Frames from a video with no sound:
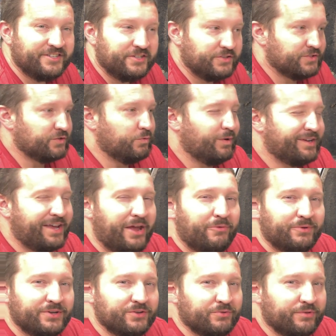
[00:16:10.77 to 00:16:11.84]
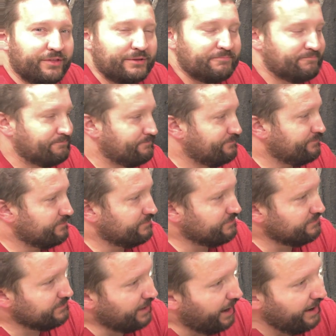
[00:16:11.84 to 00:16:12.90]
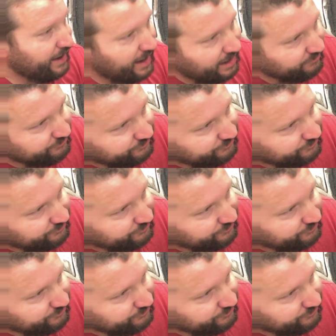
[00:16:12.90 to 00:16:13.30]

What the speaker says: So what can we do with it? I have